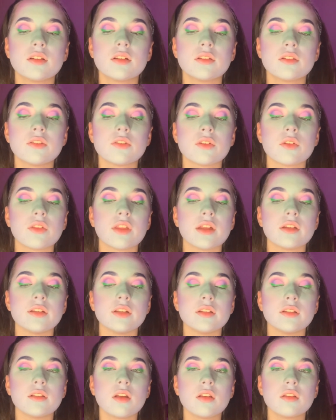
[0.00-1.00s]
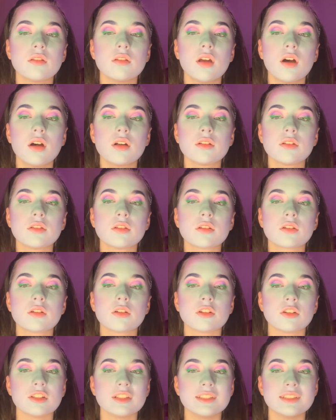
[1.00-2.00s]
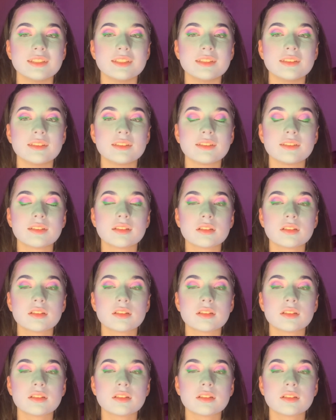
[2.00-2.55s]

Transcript: so that it does not crease.